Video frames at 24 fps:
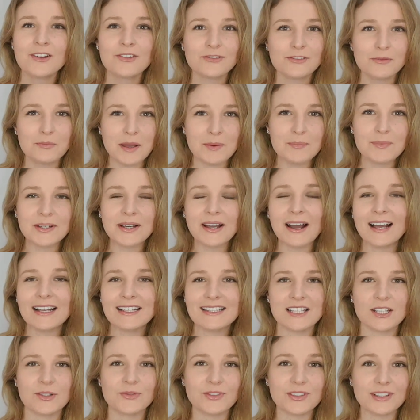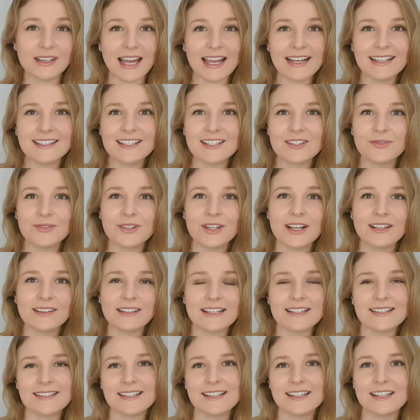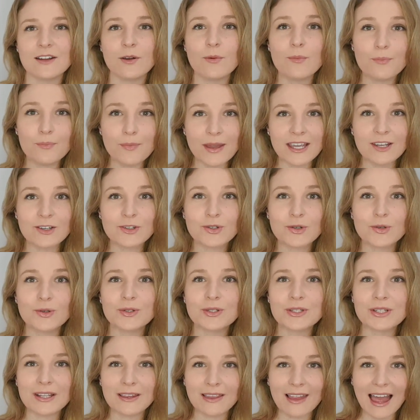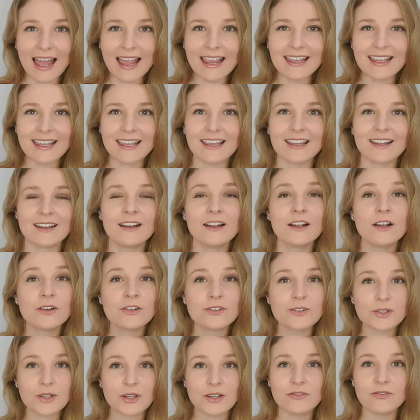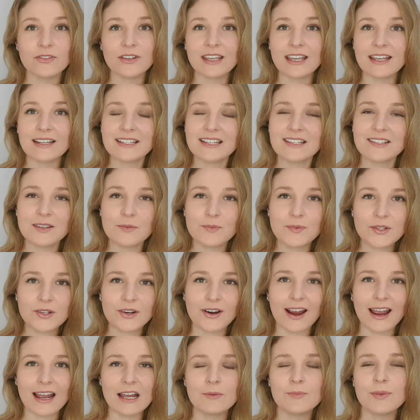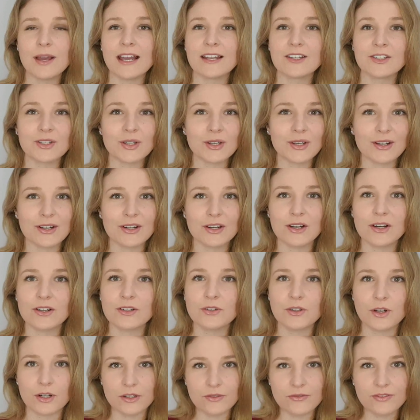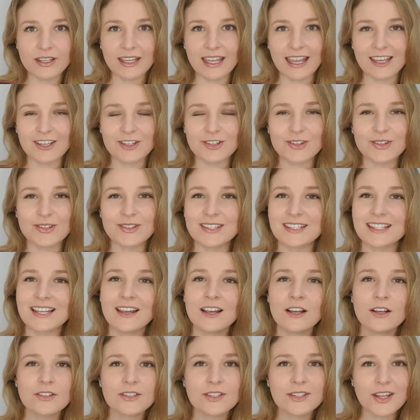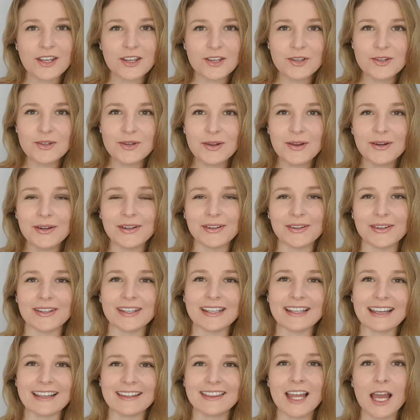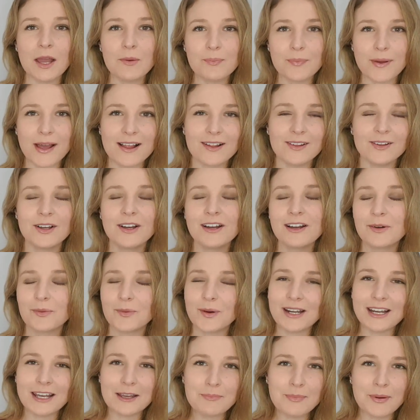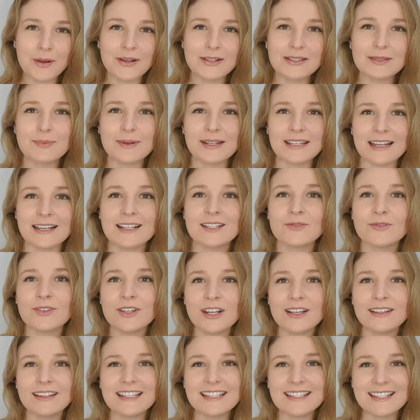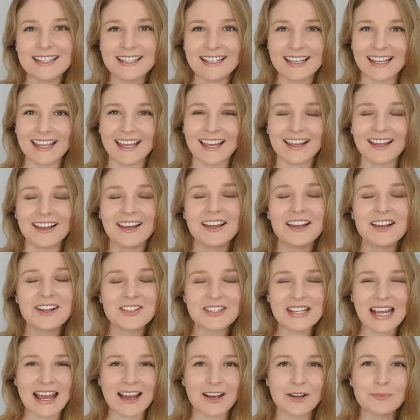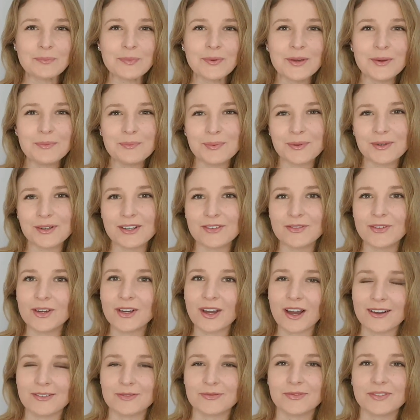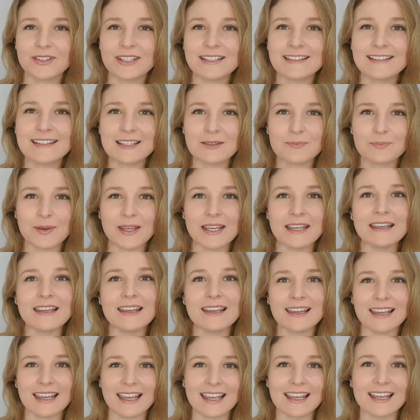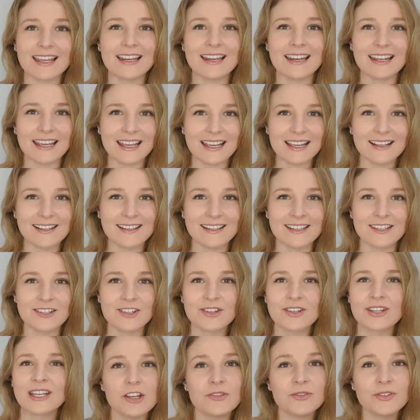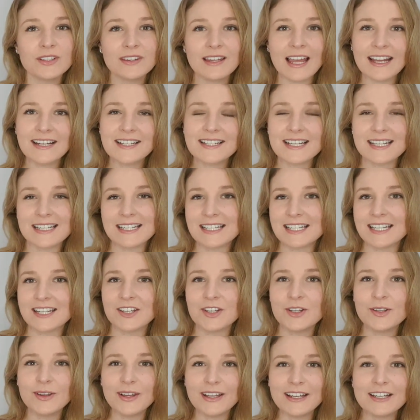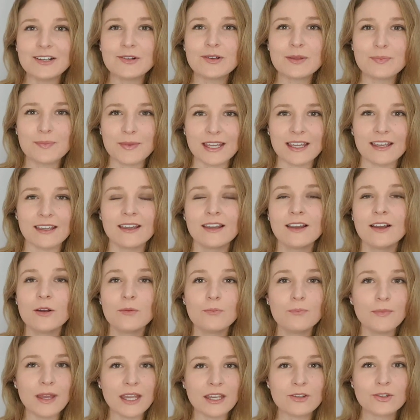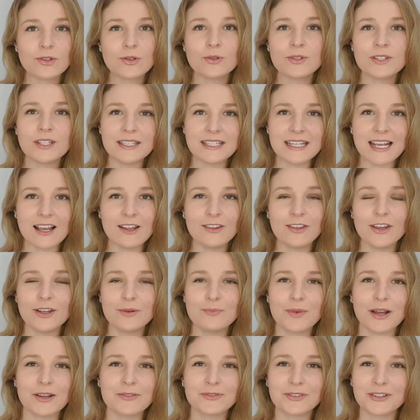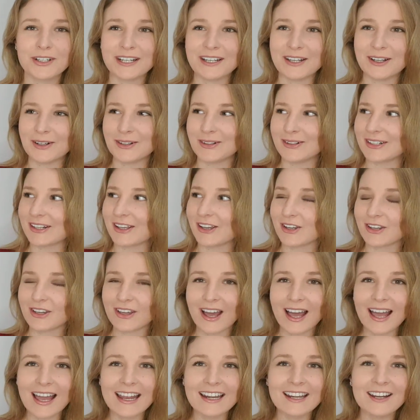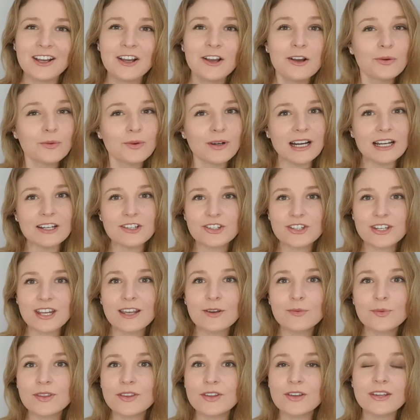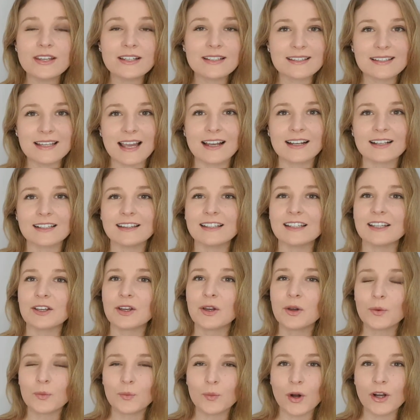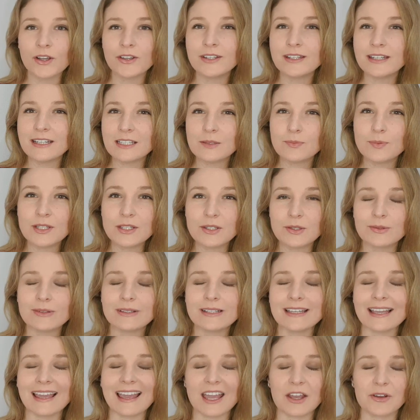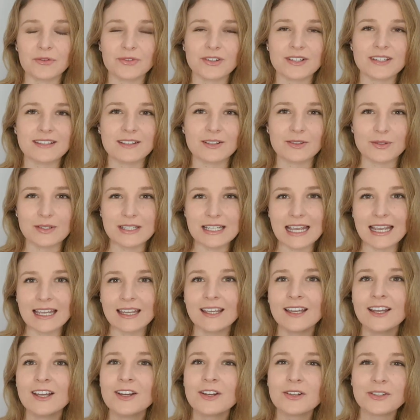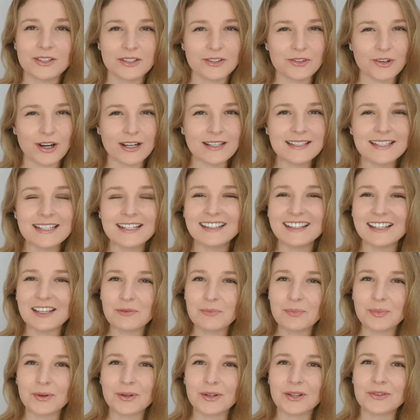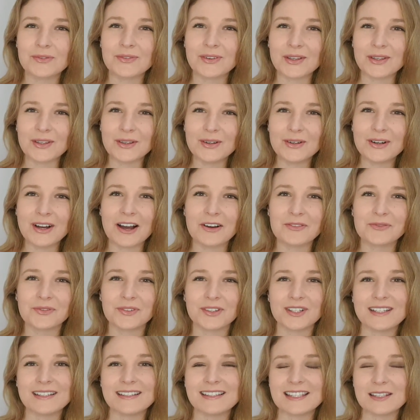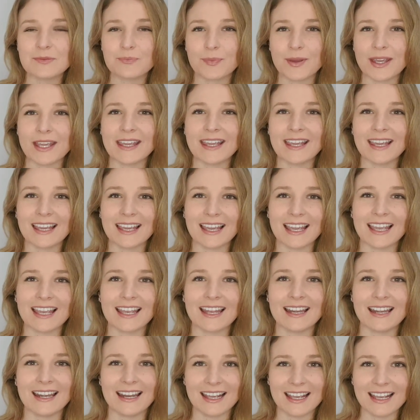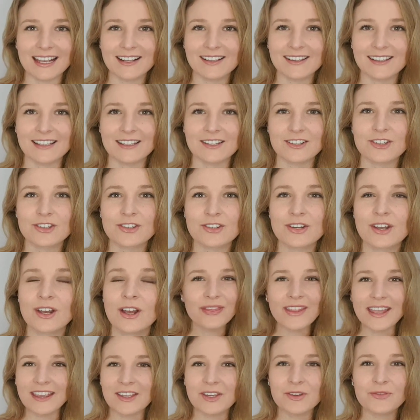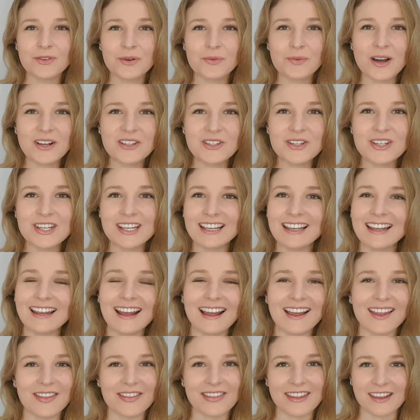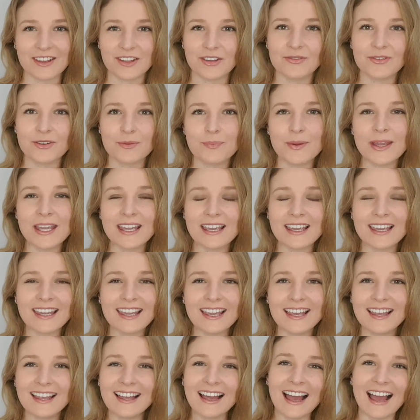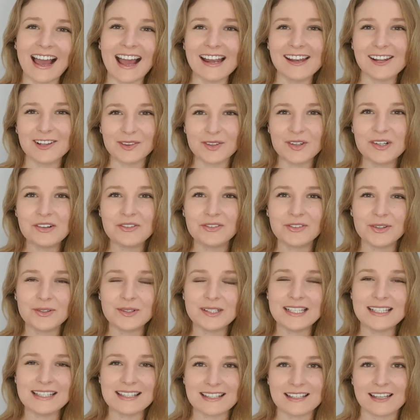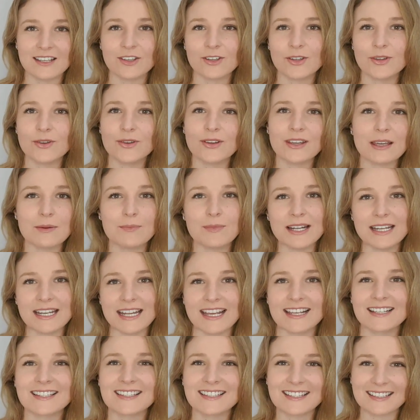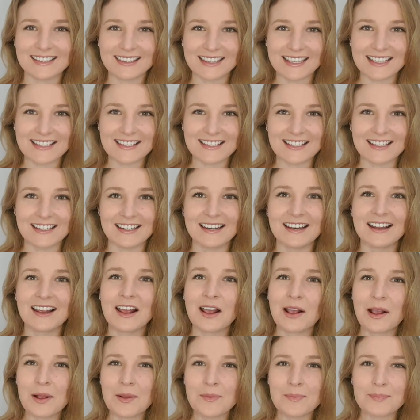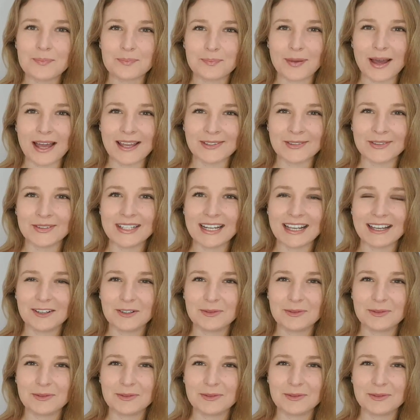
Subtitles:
Remember guys, if you like this video lesson, make sure to like it. Don't forget to subscribe and turn on notifications so that you know, get that bell when I post my next video lesson here to help you improve your confidence speaking in English. If you'd like to continue learning with me, make sure to download my free audio guide where I share with you exactly what you need to be doing every single day to drastically improve your confidence speaking in English. Thank you for watching, thank you for being here, and I look forward to seeing you in my next lesson. Bye for now.